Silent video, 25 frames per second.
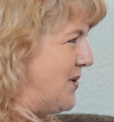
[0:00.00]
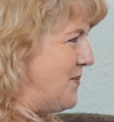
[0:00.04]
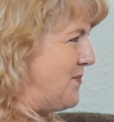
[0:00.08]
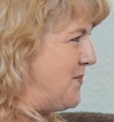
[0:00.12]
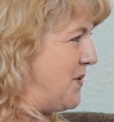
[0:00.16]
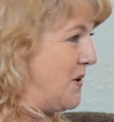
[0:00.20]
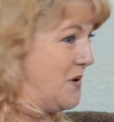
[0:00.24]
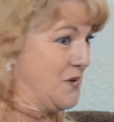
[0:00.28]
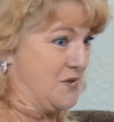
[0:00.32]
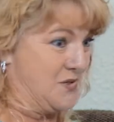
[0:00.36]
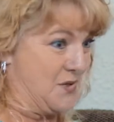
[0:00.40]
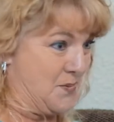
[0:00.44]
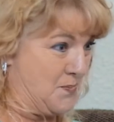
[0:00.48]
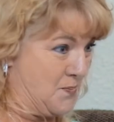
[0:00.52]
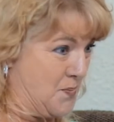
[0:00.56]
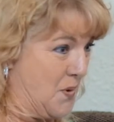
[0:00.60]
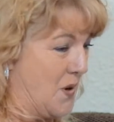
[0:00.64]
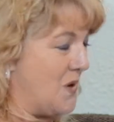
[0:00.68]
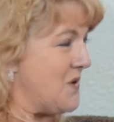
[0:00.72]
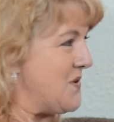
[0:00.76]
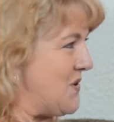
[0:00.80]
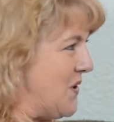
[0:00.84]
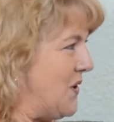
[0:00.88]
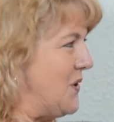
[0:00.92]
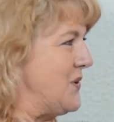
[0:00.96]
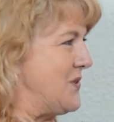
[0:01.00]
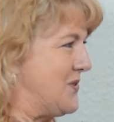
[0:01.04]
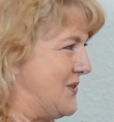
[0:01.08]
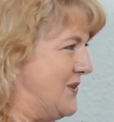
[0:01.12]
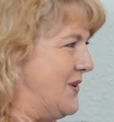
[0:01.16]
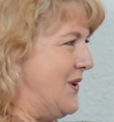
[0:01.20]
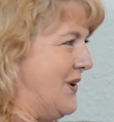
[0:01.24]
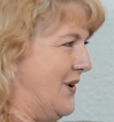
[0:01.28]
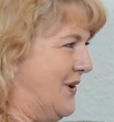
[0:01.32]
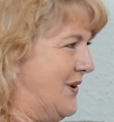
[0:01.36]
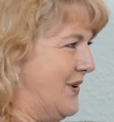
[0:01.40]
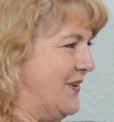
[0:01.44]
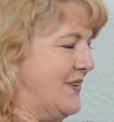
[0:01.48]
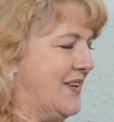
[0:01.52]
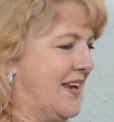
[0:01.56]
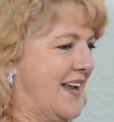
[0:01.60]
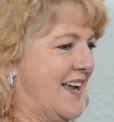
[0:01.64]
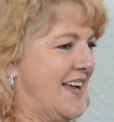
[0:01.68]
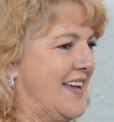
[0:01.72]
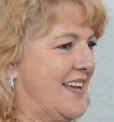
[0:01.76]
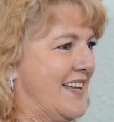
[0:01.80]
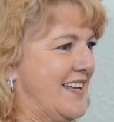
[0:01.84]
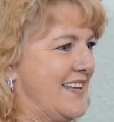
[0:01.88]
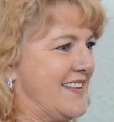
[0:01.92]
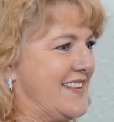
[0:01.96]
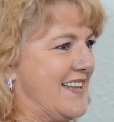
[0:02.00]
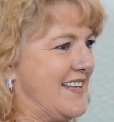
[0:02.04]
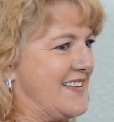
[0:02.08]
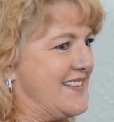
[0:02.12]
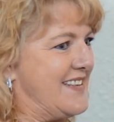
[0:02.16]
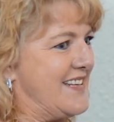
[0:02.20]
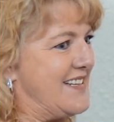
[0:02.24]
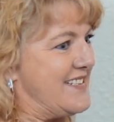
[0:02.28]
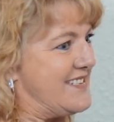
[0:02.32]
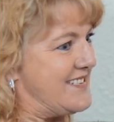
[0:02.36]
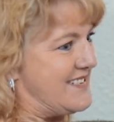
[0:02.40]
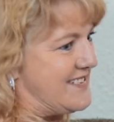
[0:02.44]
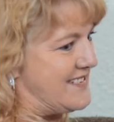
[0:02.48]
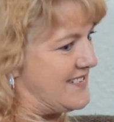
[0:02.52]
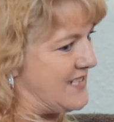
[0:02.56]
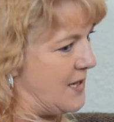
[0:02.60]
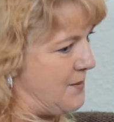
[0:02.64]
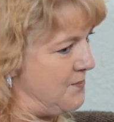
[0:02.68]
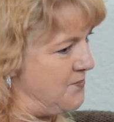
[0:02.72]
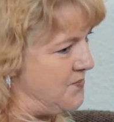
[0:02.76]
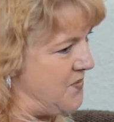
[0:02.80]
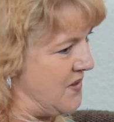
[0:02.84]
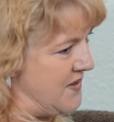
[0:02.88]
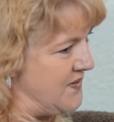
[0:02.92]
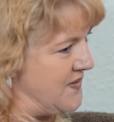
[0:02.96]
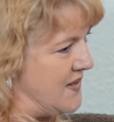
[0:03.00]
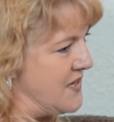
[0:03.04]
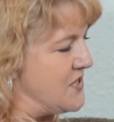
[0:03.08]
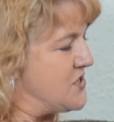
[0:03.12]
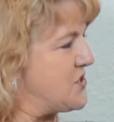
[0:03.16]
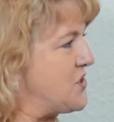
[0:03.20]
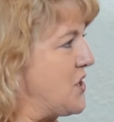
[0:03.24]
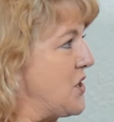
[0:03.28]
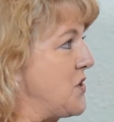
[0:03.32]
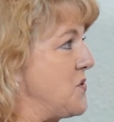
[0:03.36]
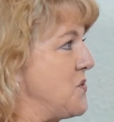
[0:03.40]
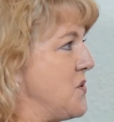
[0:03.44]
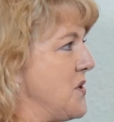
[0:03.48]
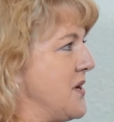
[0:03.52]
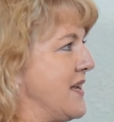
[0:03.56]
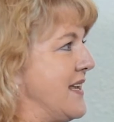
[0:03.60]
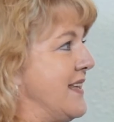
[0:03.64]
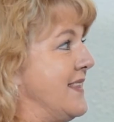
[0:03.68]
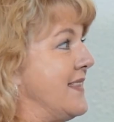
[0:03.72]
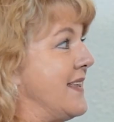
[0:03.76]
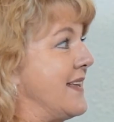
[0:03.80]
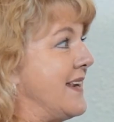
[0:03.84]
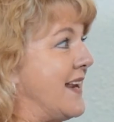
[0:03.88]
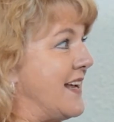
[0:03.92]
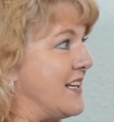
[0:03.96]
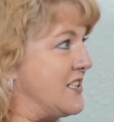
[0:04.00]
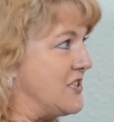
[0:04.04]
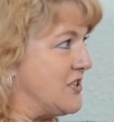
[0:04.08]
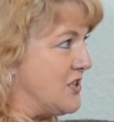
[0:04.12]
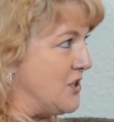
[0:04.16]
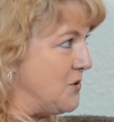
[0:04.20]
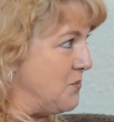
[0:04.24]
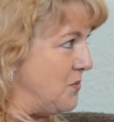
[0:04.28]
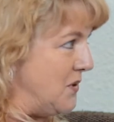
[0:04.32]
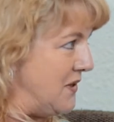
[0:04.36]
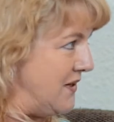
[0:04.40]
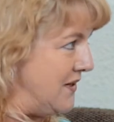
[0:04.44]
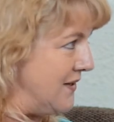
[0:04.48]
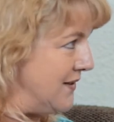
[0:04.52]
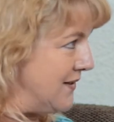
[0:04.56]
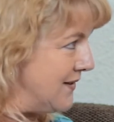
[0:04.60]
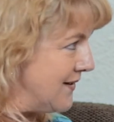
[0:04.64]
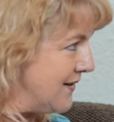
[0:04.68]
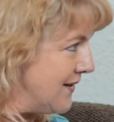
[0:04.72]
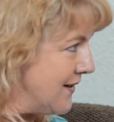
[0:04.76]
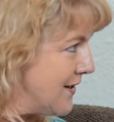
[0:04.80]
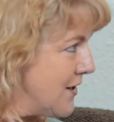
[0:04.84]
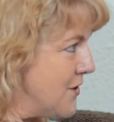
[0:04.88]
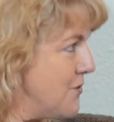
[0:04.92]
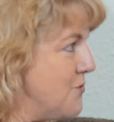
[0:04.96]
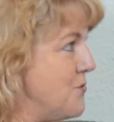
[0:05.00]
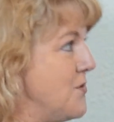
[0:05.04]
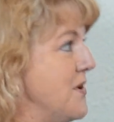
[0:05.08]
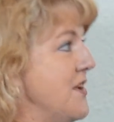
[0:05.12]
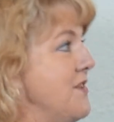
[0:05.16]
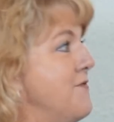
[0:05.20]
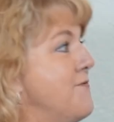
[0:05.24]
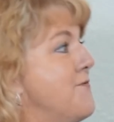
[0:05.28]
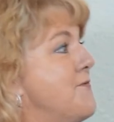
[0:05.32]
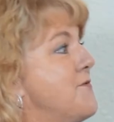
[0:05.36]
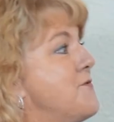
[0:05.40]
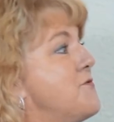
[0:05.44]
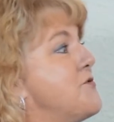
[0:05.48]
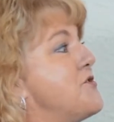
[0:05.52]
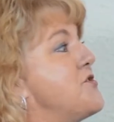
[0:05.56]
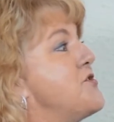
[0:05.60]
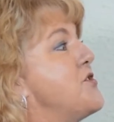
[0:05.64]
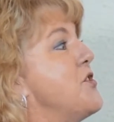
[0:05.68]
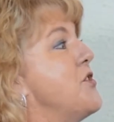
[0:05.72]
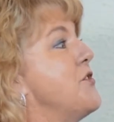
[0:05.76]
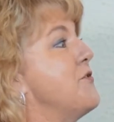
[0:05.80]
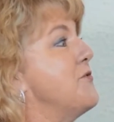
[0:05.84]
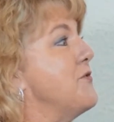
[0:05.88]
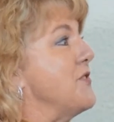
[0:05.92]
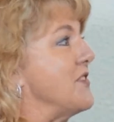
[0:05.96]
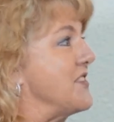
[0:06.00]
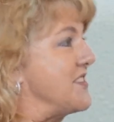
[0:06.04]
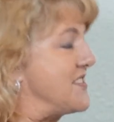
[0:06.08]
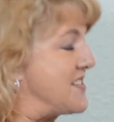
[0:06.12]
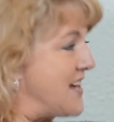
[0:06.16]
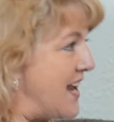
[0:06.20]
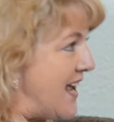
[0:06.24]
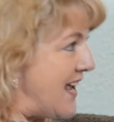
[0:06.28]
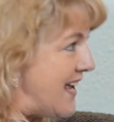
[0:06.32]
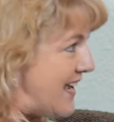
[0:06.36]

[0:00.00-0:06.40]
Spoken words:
Because the potholes learn that there's something that's not working that has to be resurfaced.